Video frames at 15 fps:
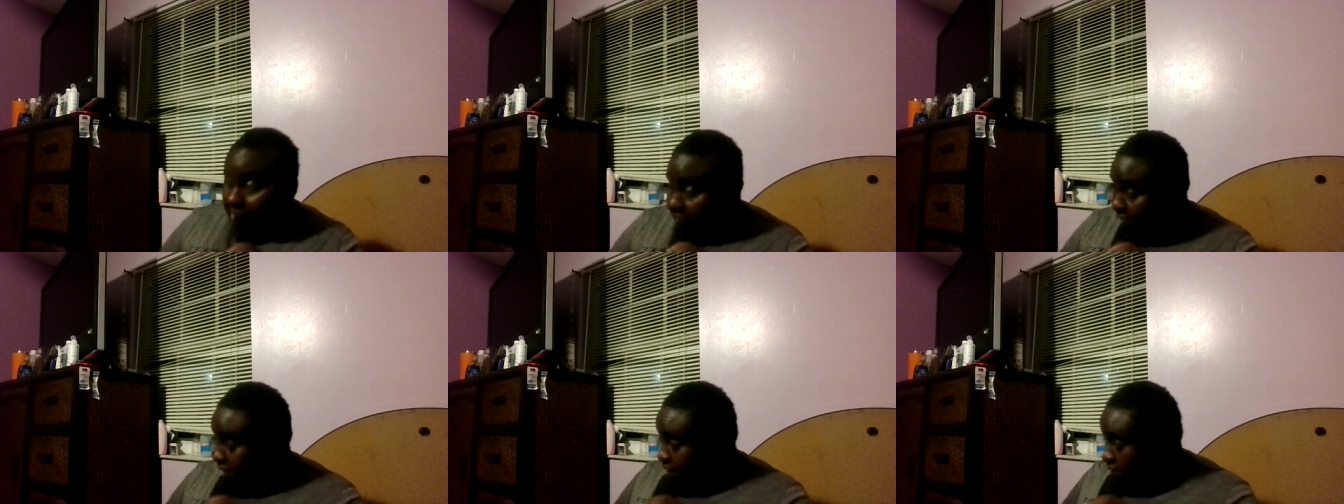
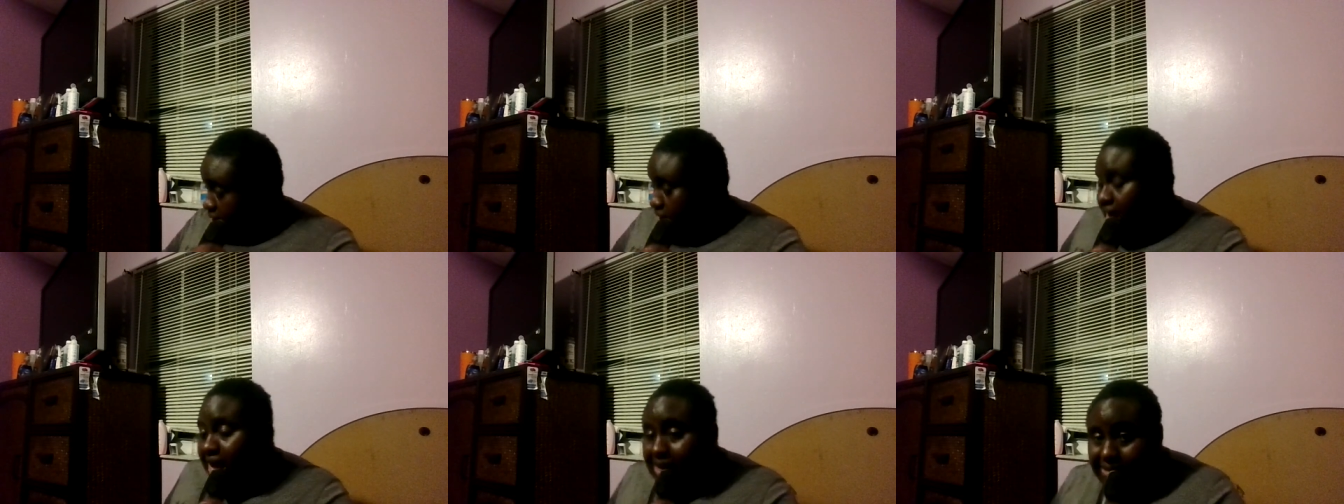I,
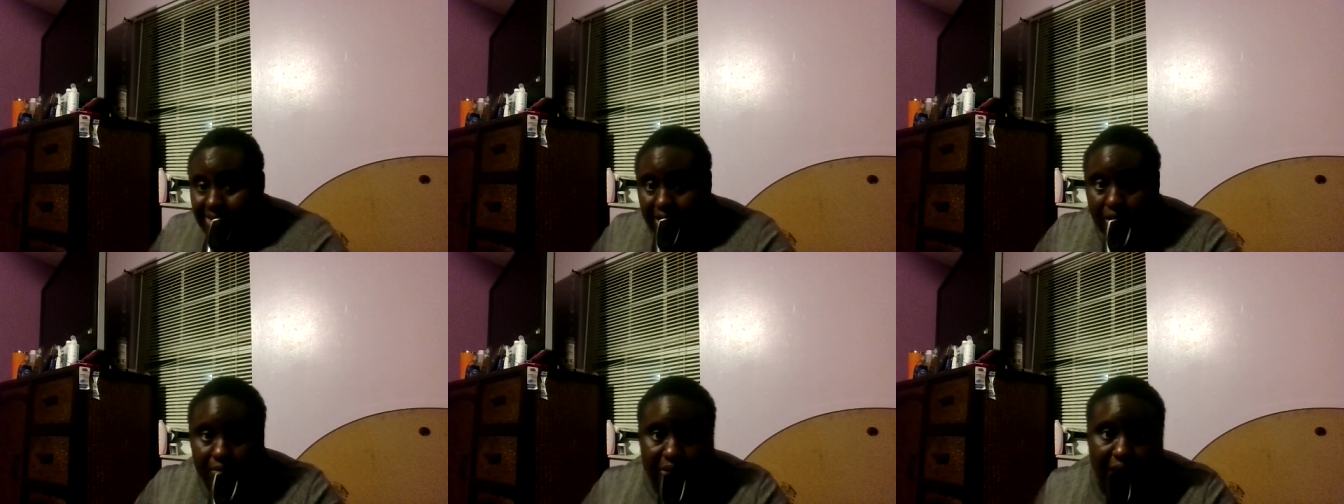I
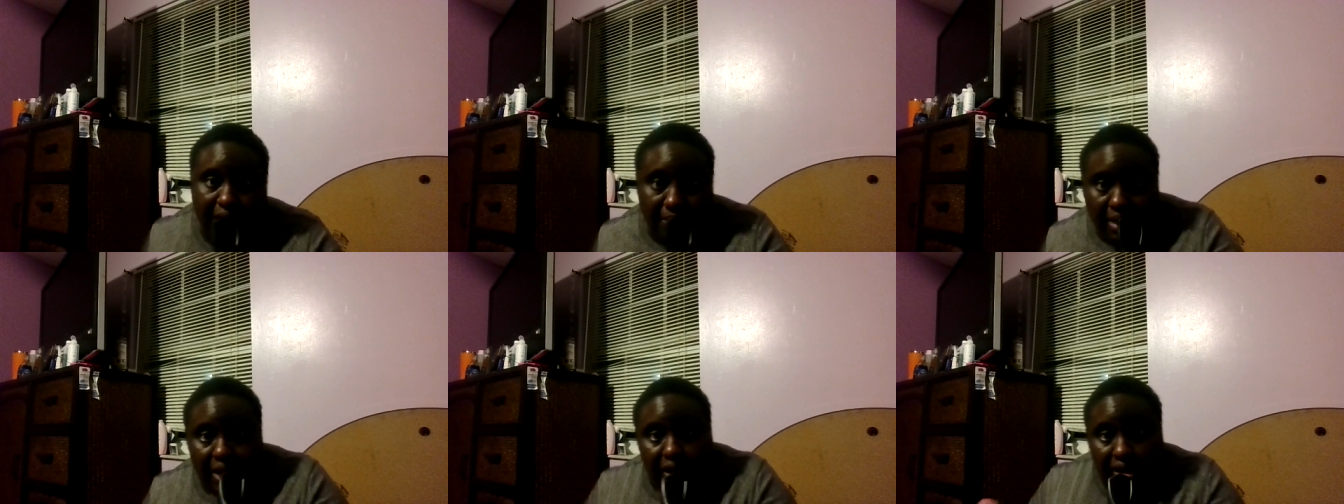took a,
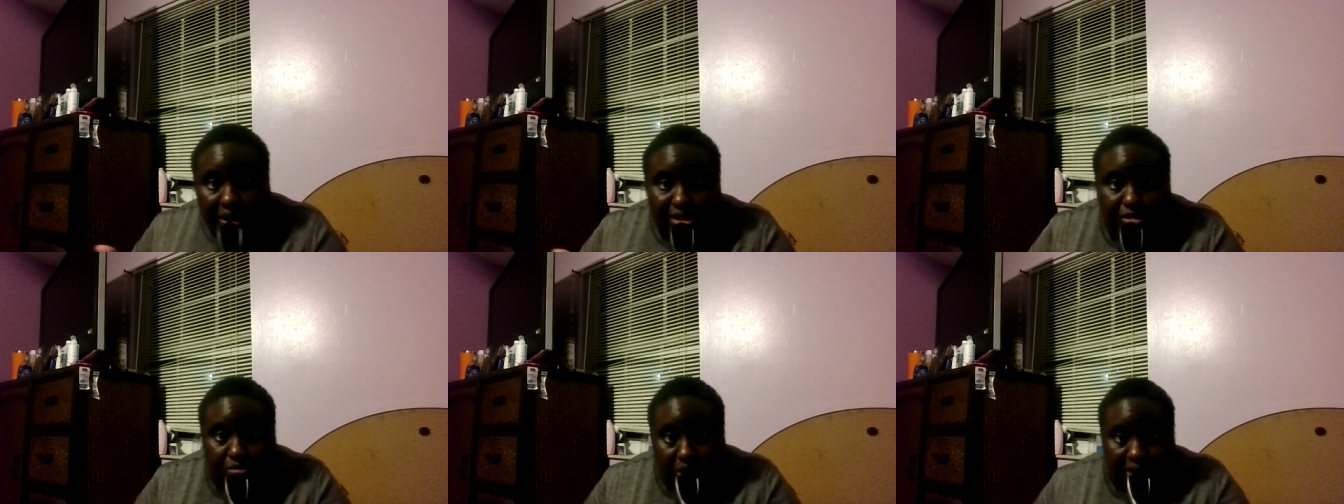um,
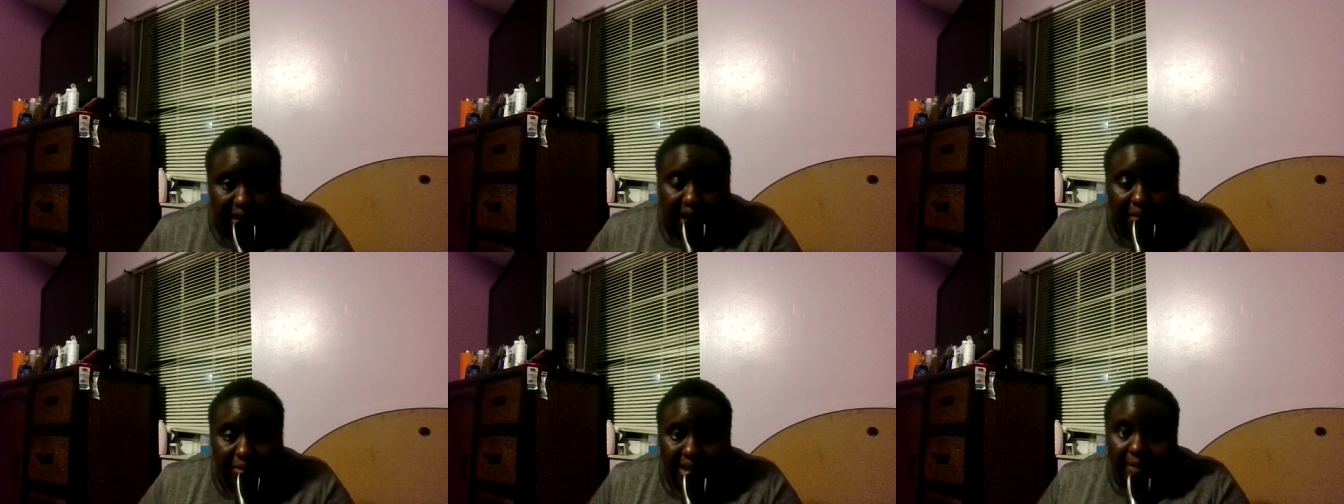because me,
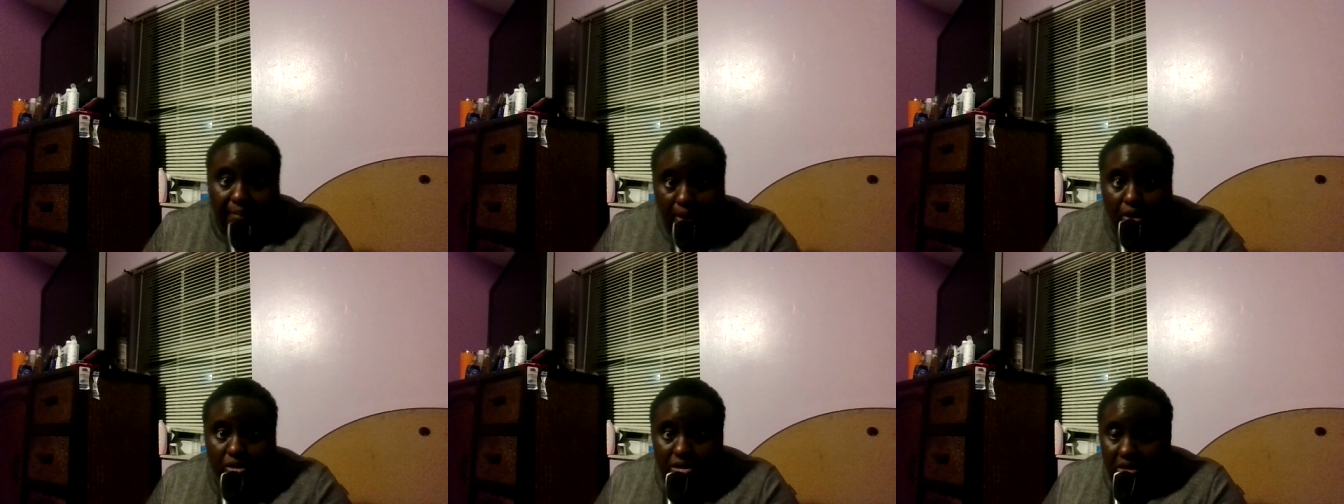I'm that
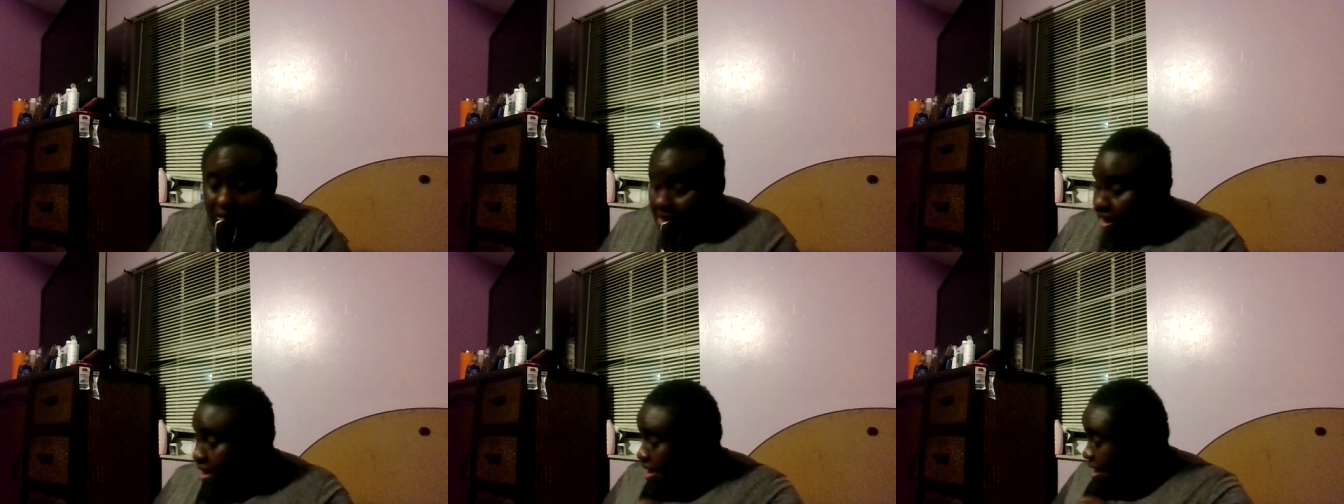person.
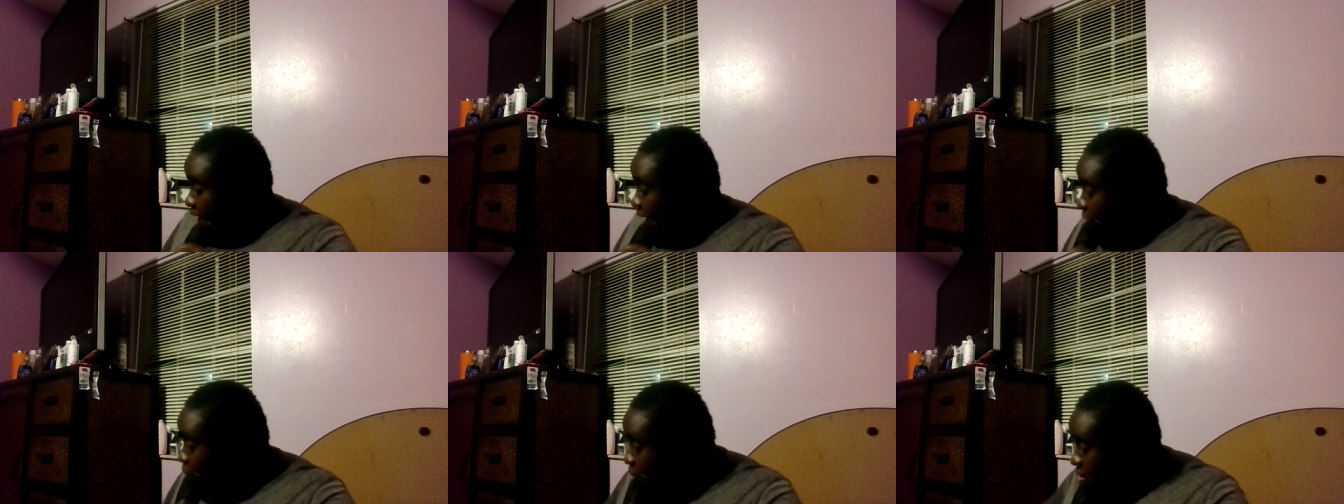
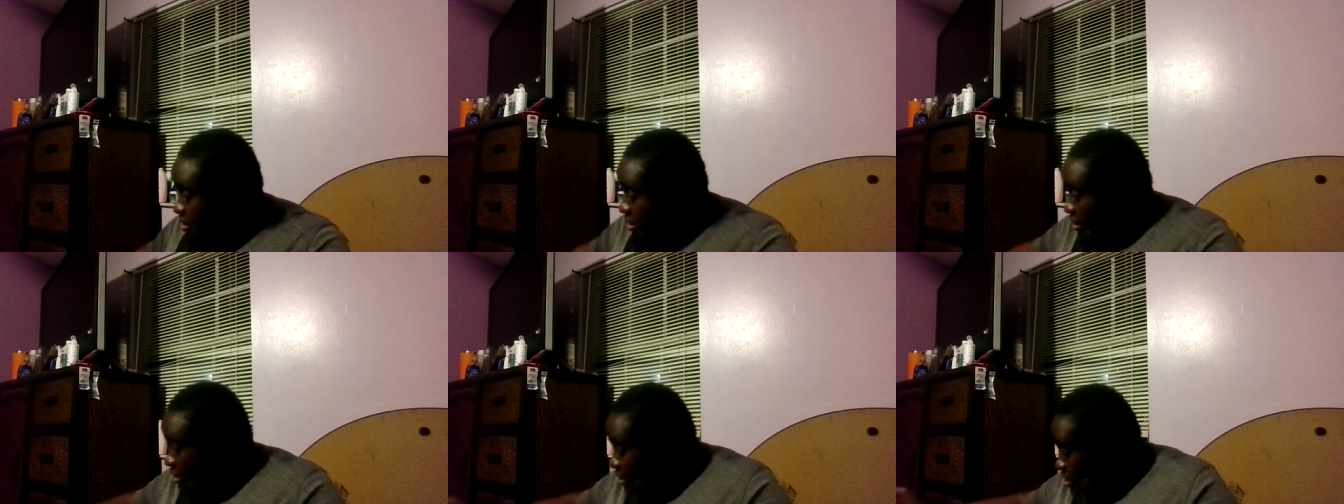I was
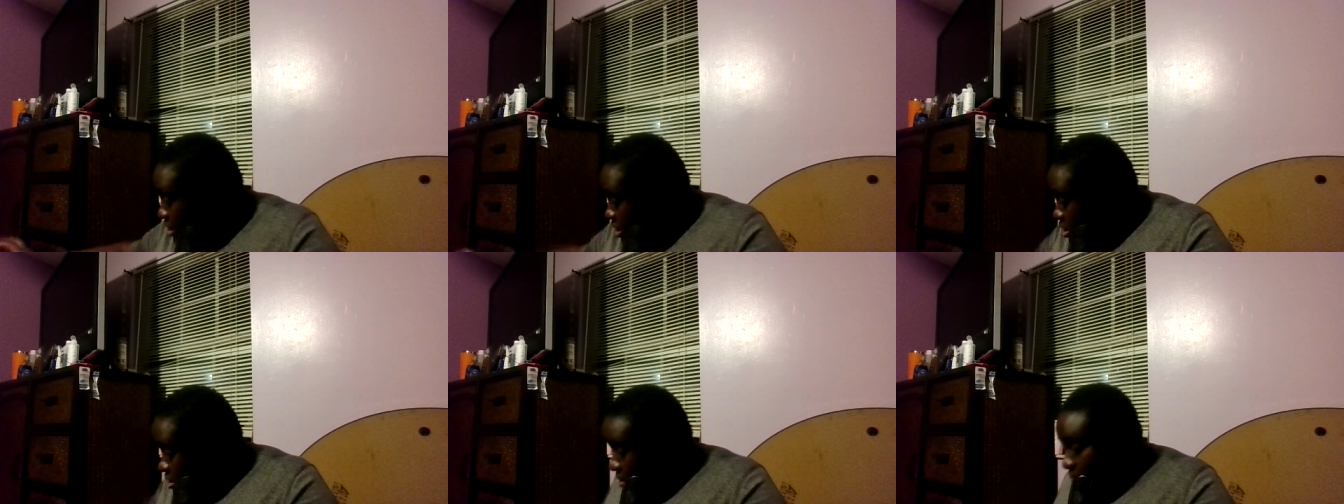
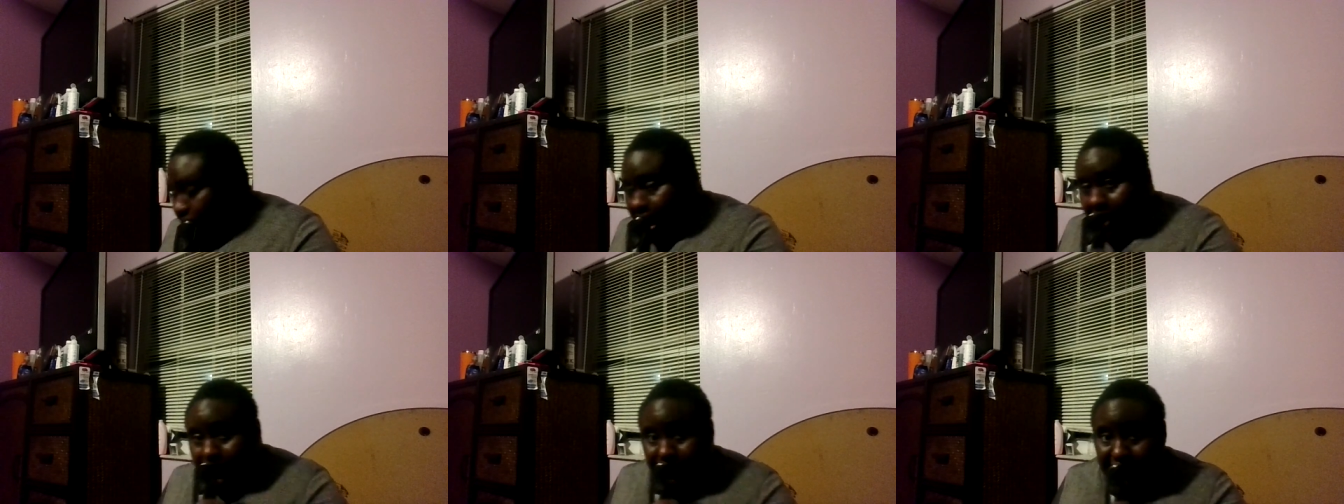clearing up,
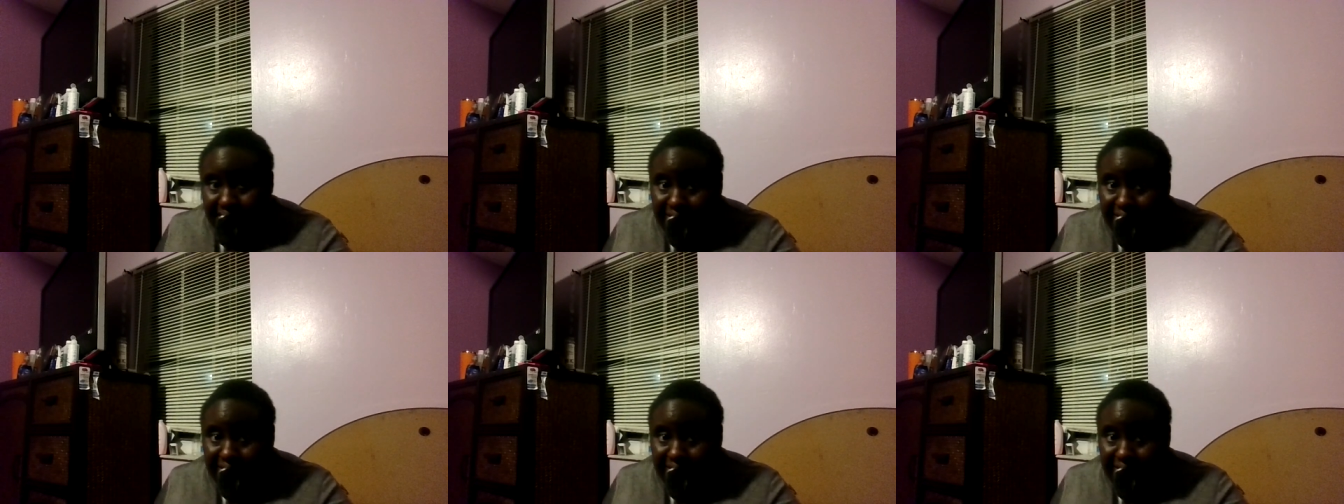um,